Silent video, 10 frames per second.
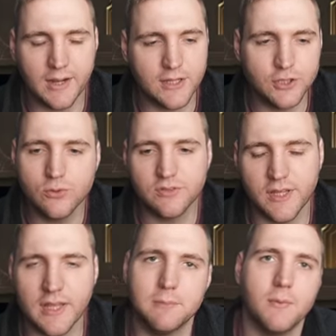and I
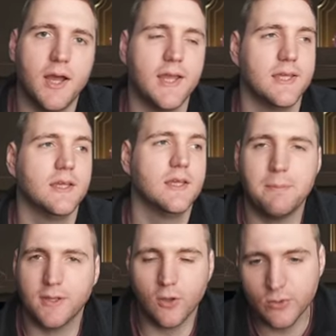used it in my
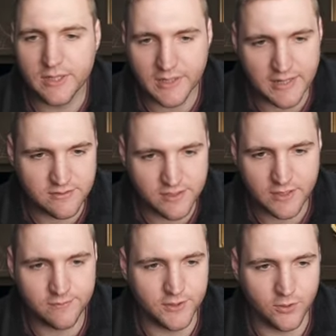Epic Only
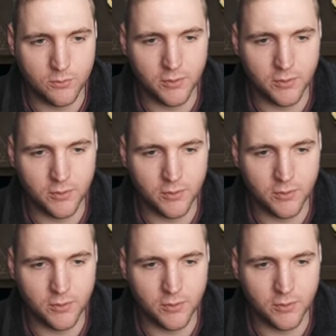nineteen video,